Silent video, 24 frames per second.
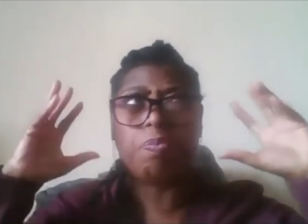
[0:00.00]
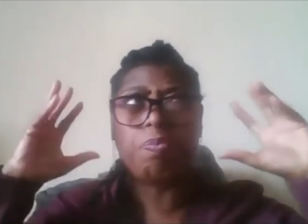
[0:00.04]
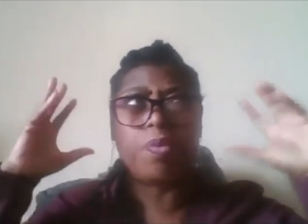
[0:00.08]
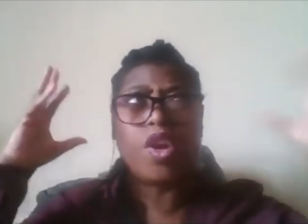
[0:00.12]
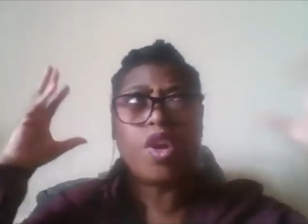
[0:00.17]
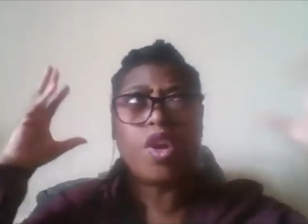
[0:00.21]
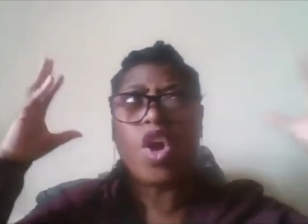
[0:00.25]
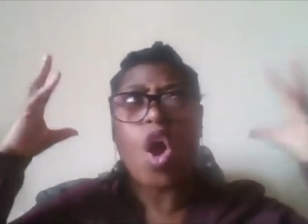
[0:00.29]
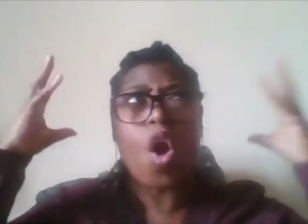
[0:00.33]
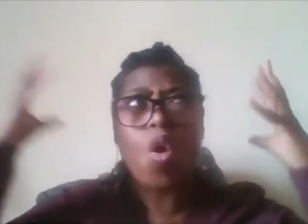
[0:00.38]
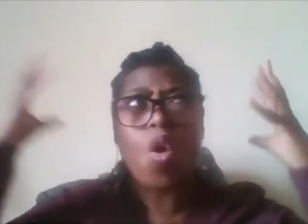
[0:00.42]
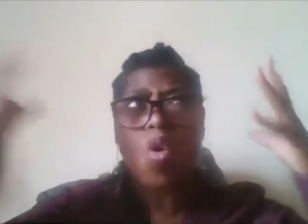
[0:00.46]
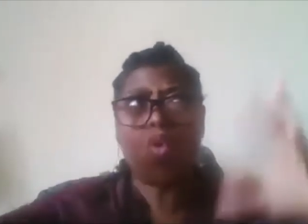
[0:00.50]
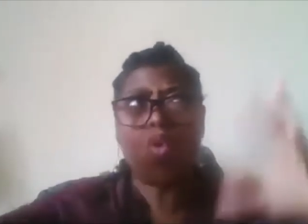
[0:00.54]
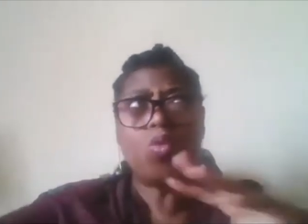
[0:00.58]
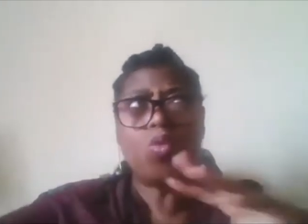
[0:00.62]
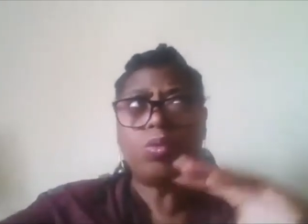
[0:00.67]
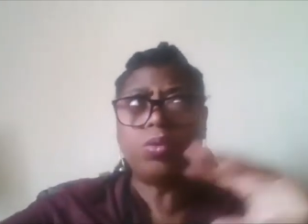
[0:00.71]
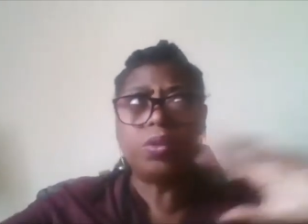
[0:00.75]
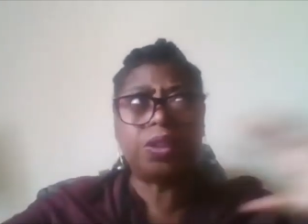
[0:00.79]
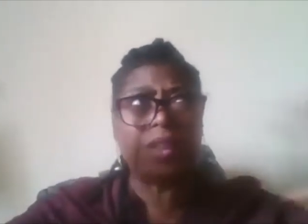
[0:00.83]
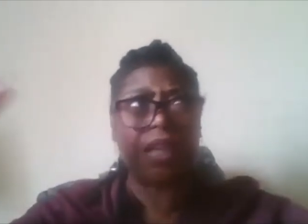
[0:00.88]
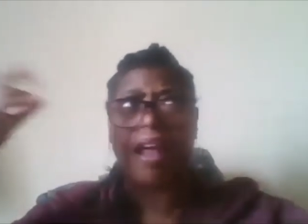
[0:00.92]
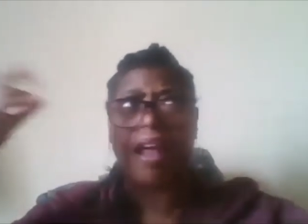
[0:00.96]

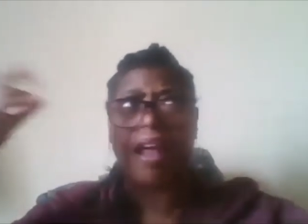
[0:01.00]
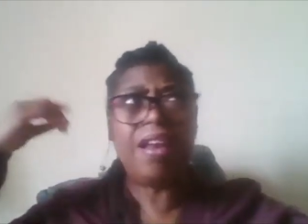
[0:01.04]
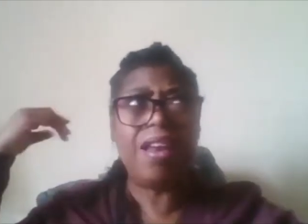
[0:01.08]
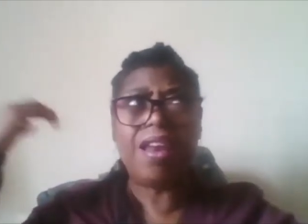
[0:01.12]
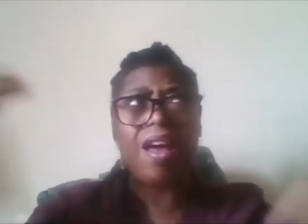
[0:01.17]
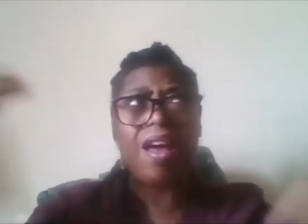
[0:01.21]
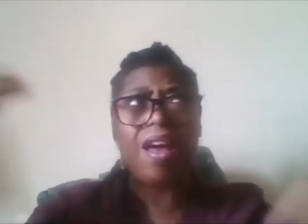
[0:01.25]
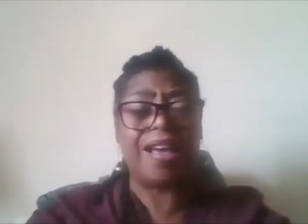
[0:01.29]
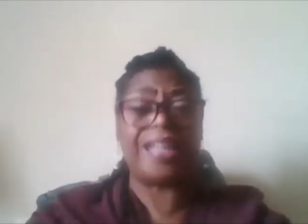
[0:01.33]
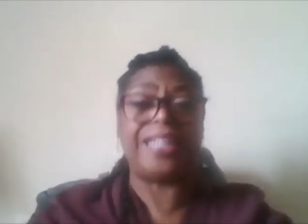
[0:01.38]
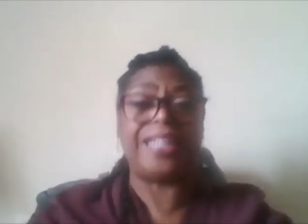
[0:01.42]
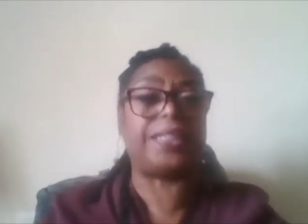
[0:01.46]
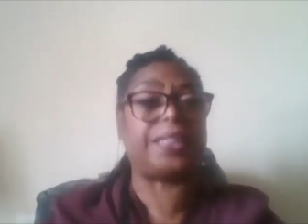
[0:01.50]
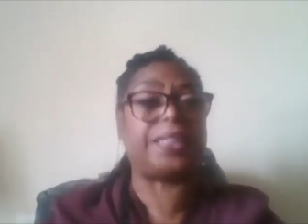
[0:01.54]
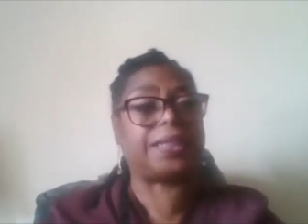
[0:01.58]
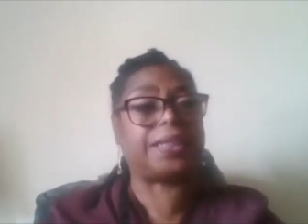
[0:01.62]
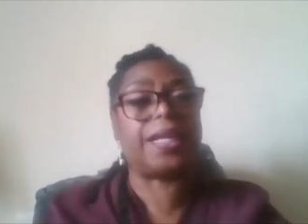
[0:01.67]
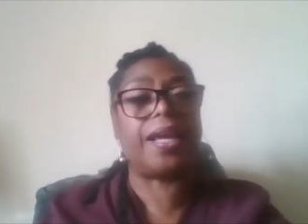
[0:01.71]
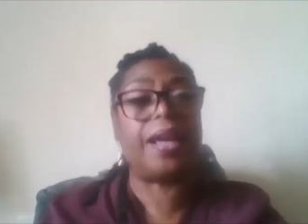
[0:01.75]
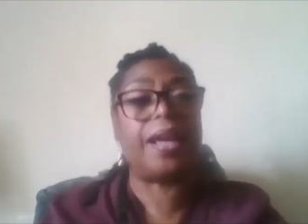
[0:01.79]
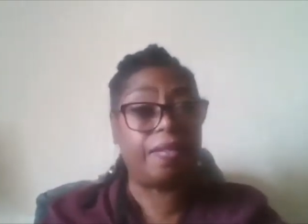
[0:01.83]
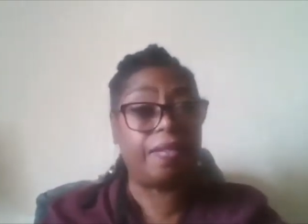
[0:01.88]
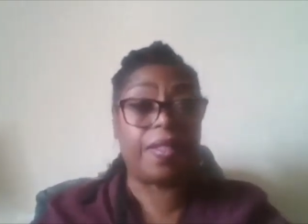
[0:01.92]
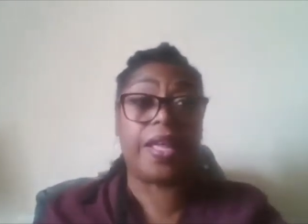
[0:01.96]
gold light
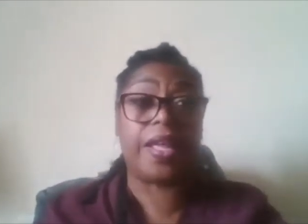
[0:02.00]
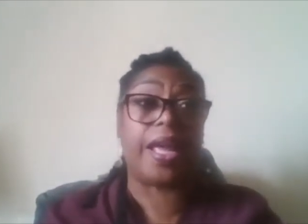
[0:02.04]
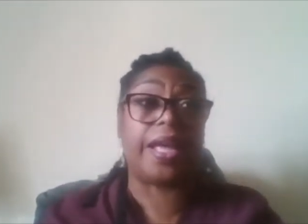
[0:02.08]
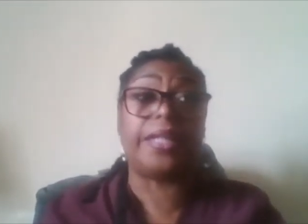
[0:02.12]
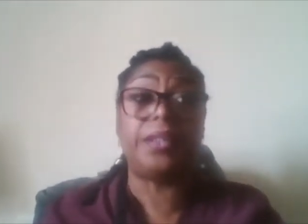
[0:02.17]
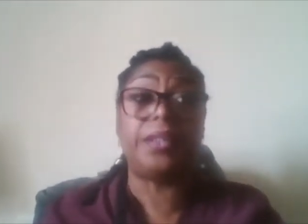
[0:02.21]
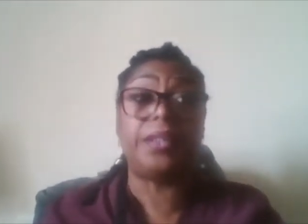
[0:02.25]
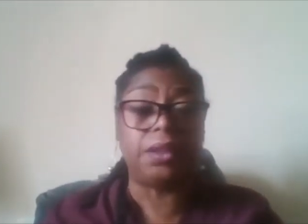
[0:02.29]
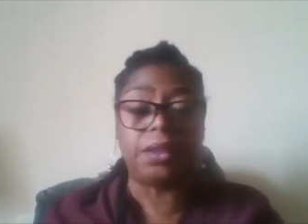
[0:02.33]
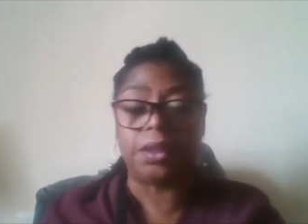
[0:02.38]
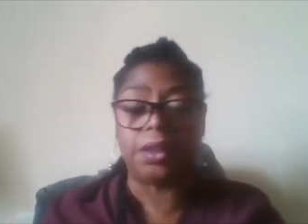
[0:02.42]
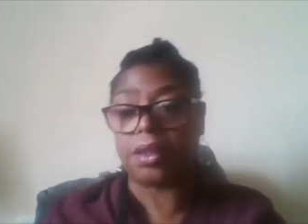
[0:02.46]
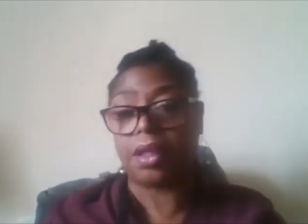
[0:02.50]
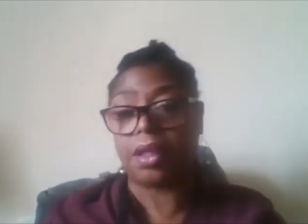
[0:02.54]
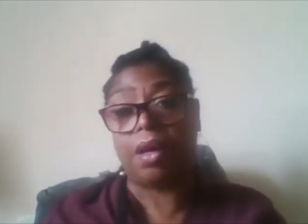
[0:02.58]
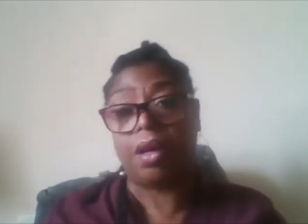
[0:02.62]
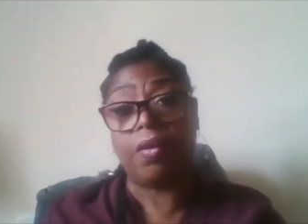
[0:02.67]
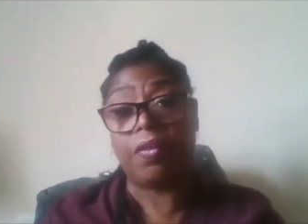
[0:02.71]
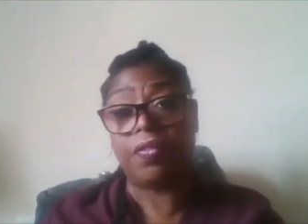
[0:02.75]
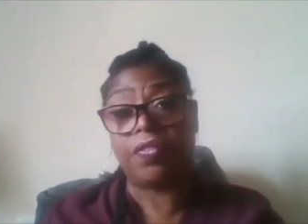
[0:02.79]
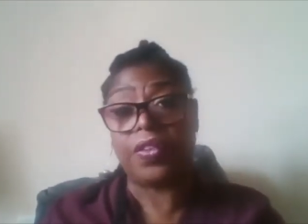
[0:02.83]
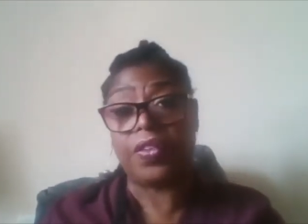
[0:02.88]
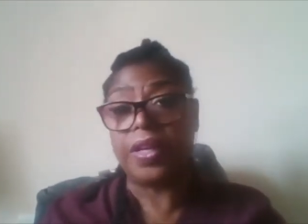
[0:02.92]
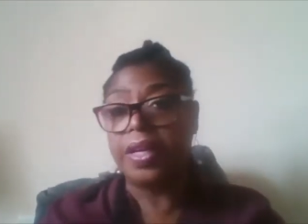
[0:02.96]
at the end
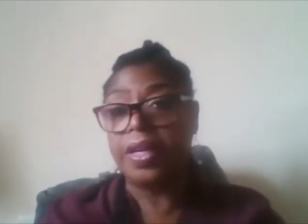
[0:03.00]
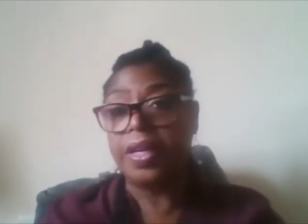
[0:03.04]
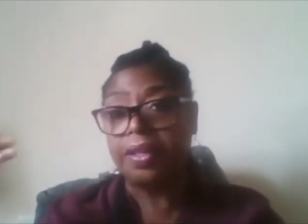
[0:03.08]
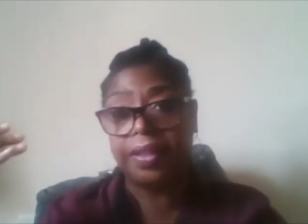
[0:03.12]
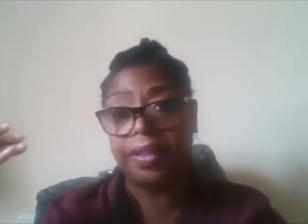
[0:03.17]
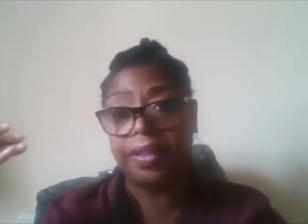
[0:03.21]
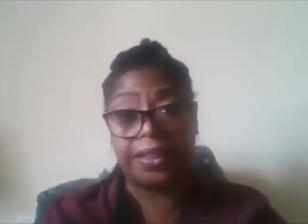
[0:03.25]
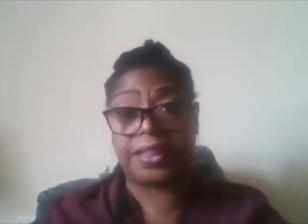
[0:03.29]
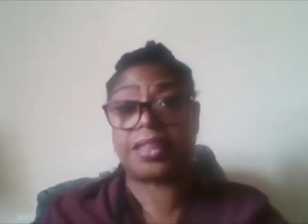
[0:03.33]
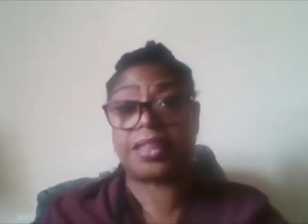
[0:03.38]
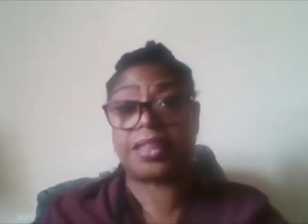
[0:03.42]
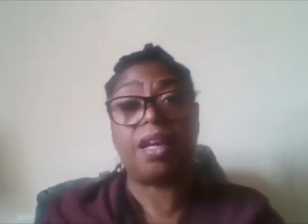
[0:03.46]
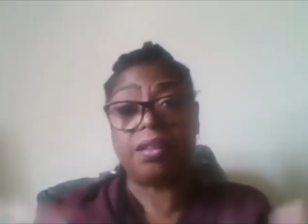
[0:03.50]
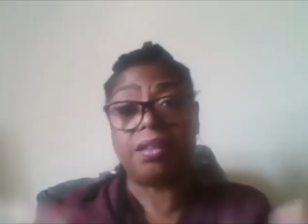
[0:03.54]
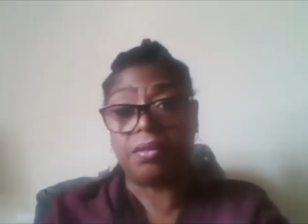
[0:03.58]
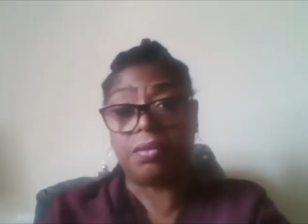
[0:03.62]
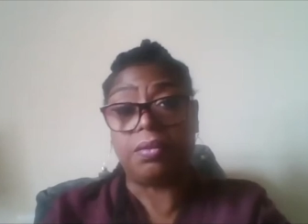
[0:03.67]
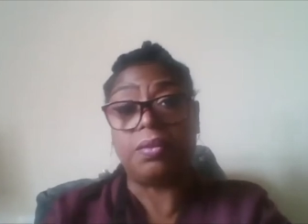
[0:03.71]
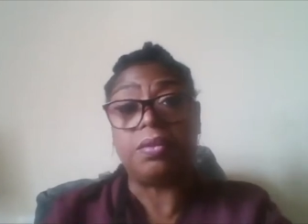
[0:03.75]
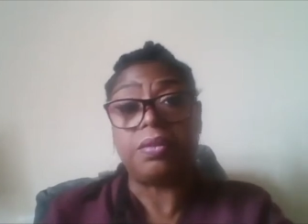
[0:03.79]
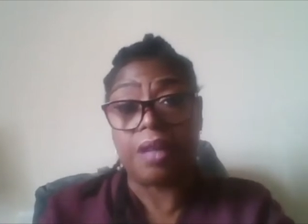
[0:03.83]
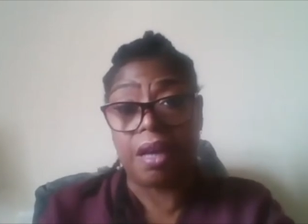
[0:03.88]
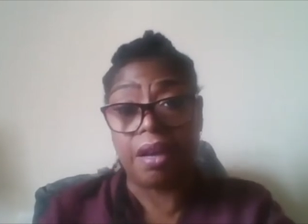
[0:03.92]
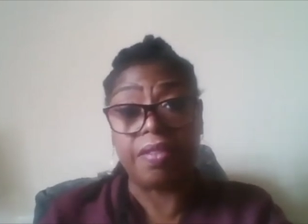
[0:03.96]
of this tunnel,
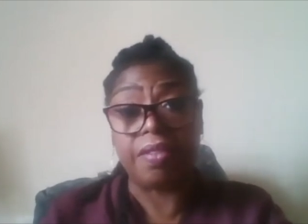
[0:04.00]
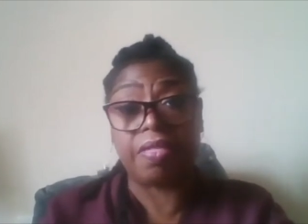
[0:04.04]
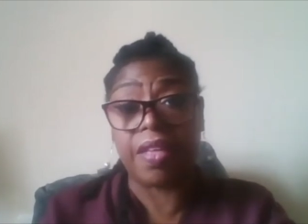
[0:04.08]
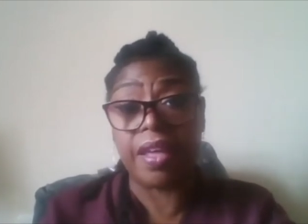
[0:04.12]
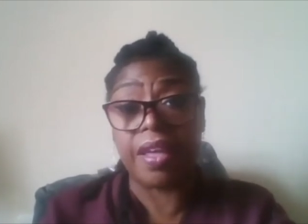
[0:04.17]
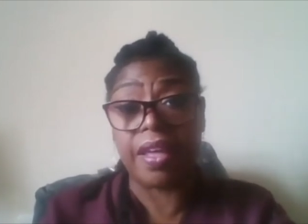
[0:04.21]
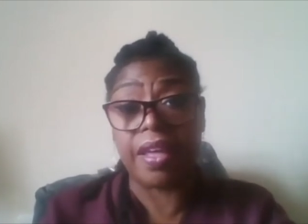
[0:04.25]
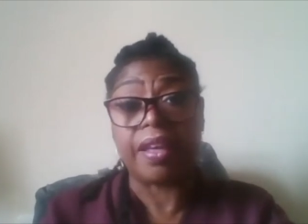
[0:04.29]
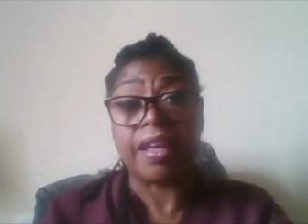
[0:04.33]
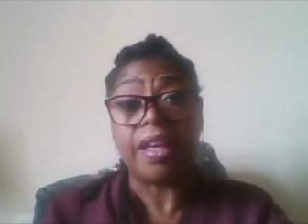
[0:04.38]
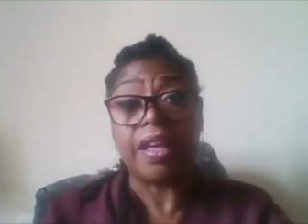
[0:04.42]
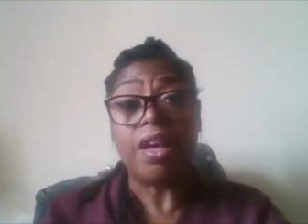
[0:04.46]
I think,